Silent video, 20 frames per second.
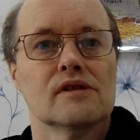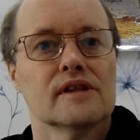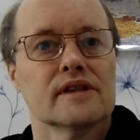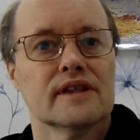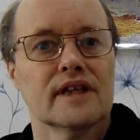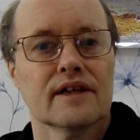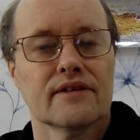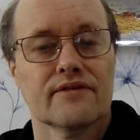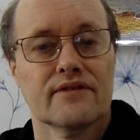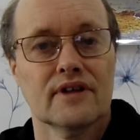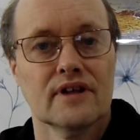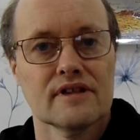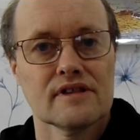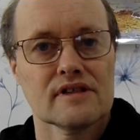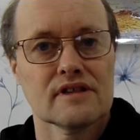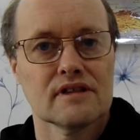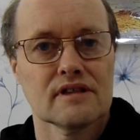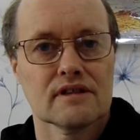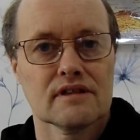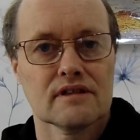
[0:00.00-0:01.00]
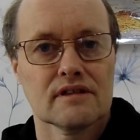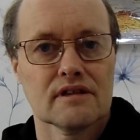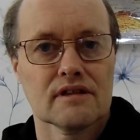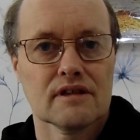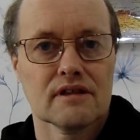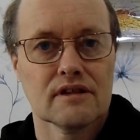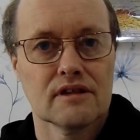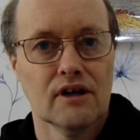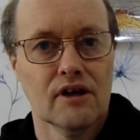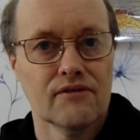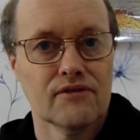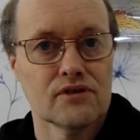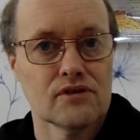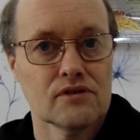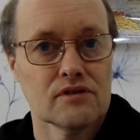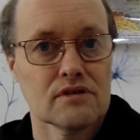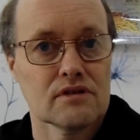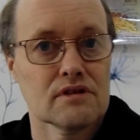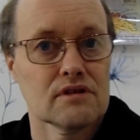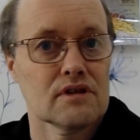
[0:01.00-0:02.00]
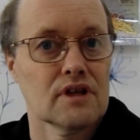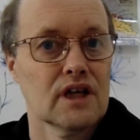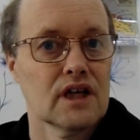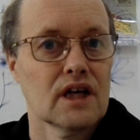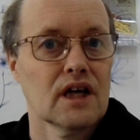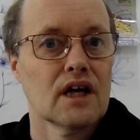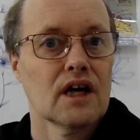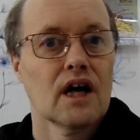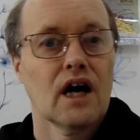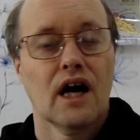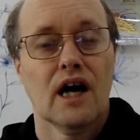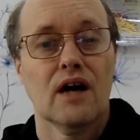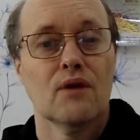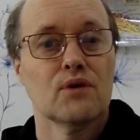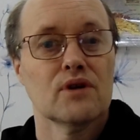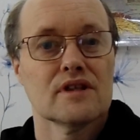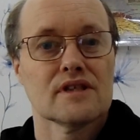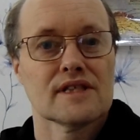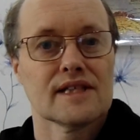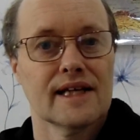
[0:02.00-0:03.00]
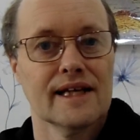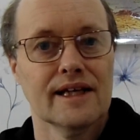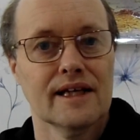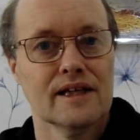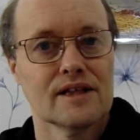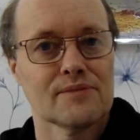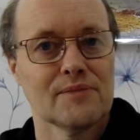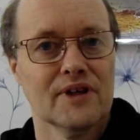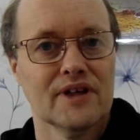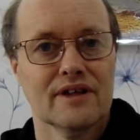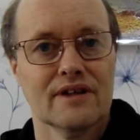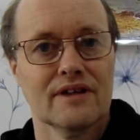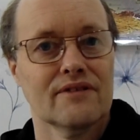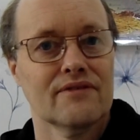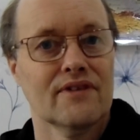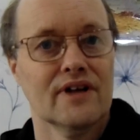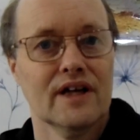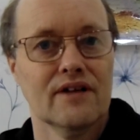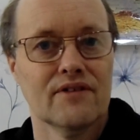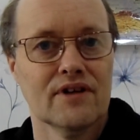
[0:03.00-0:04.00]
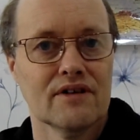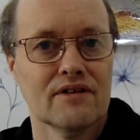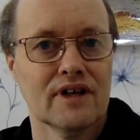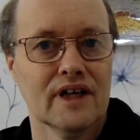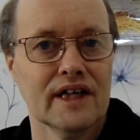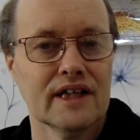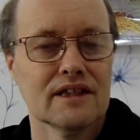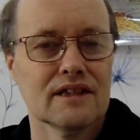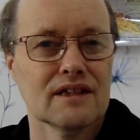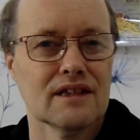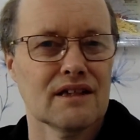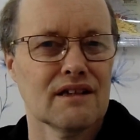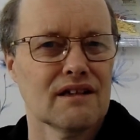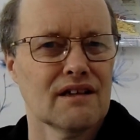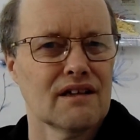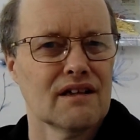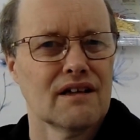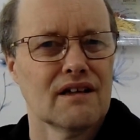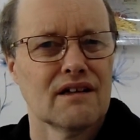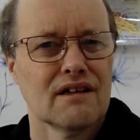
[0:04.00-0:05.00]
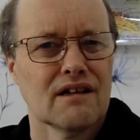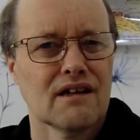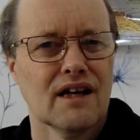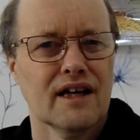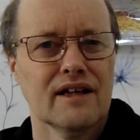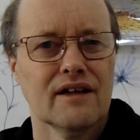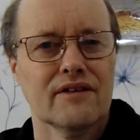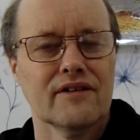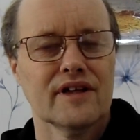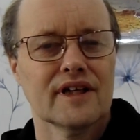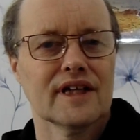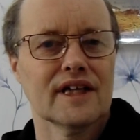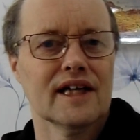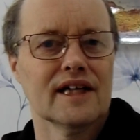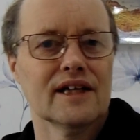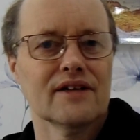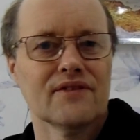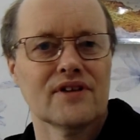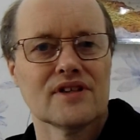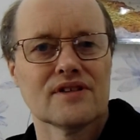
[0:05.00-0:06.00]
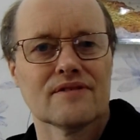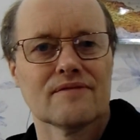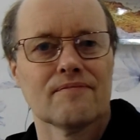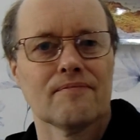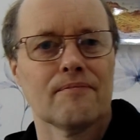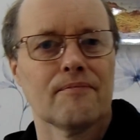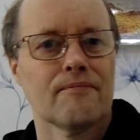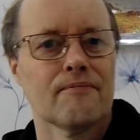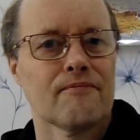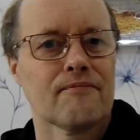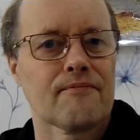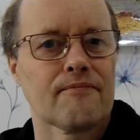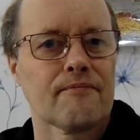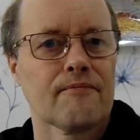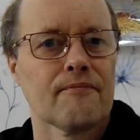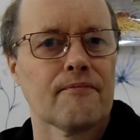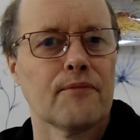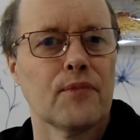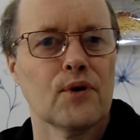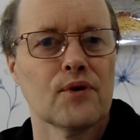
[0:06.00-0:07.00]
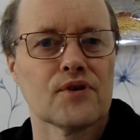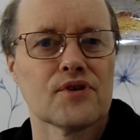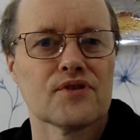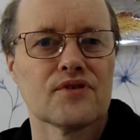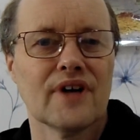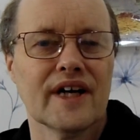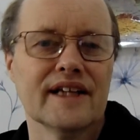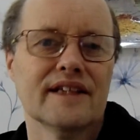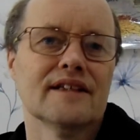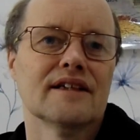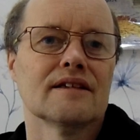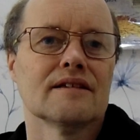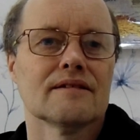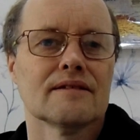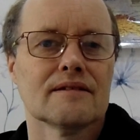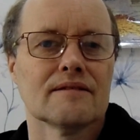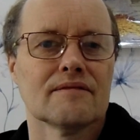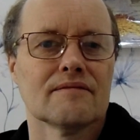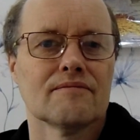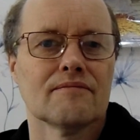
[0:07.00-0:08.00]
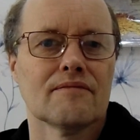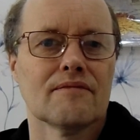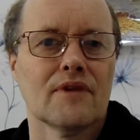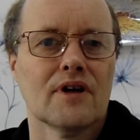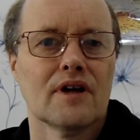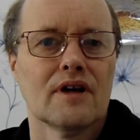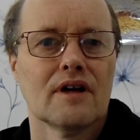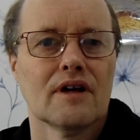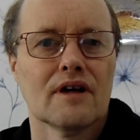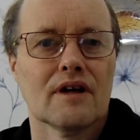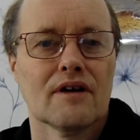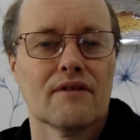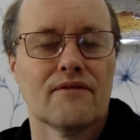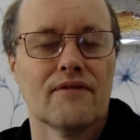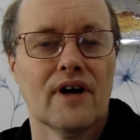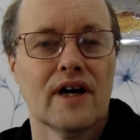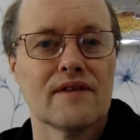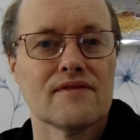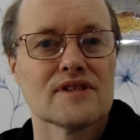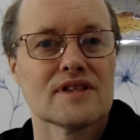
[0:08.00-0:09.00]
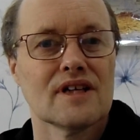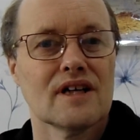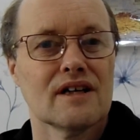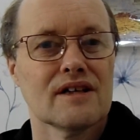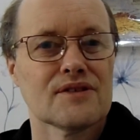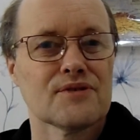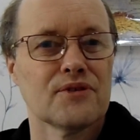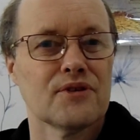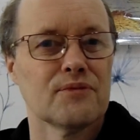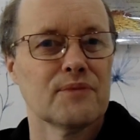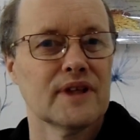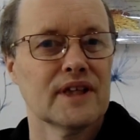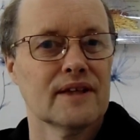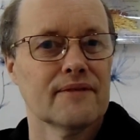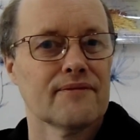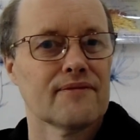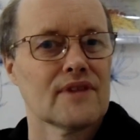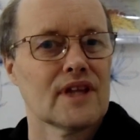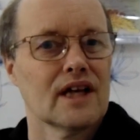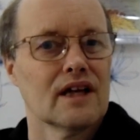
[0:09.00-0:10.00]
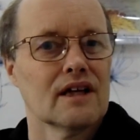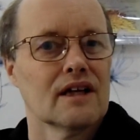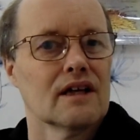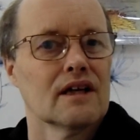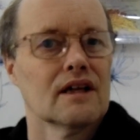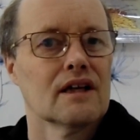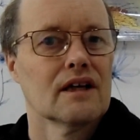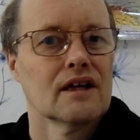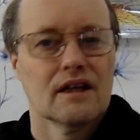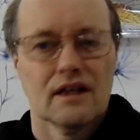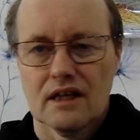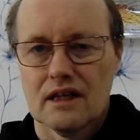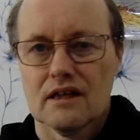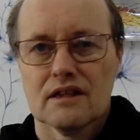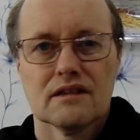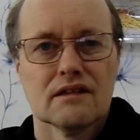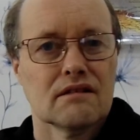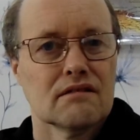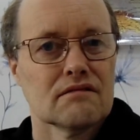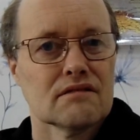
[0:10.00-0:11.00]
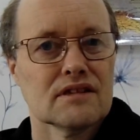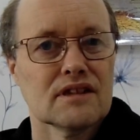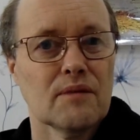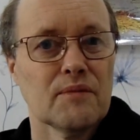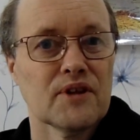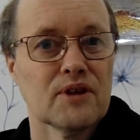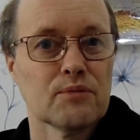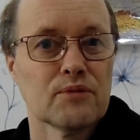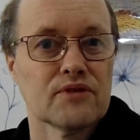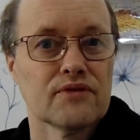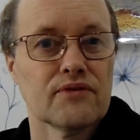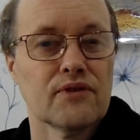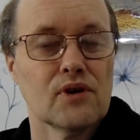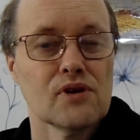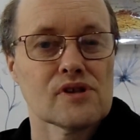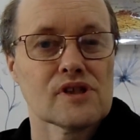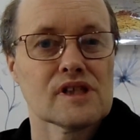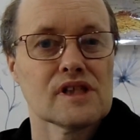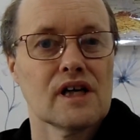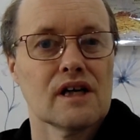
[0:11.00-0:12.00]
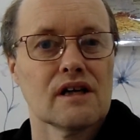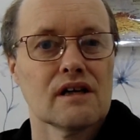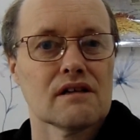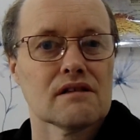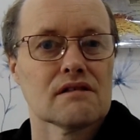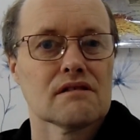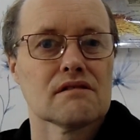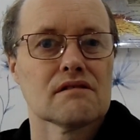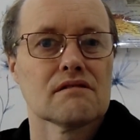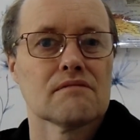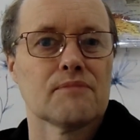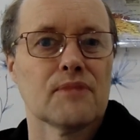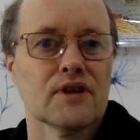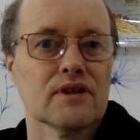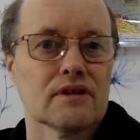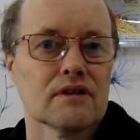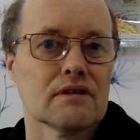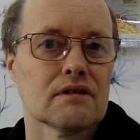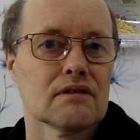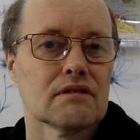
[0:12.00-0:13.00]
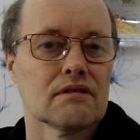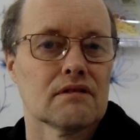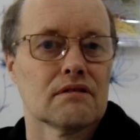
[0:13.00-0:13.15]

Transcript: all of Dick Francis novels. I wouldn't say he's my favourite writer. I don't think any of his books rated five stars with me. Some of them were four stars, but